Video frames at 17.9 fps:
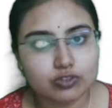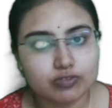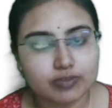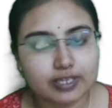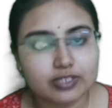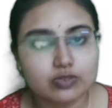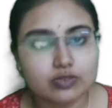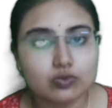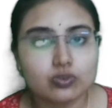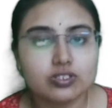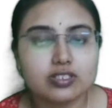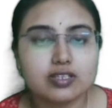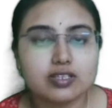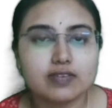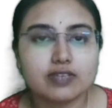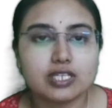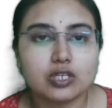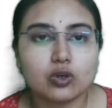my students
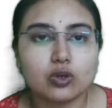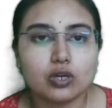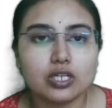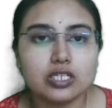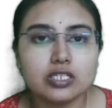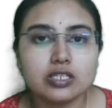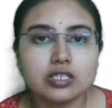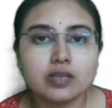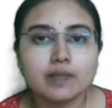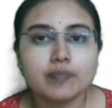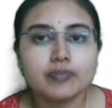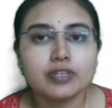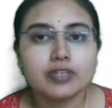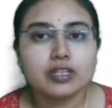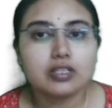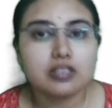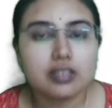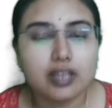have recalled,
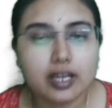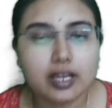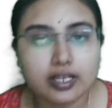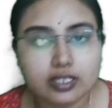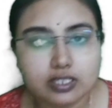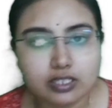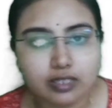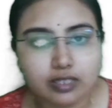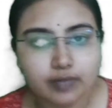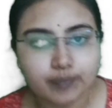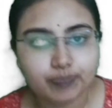that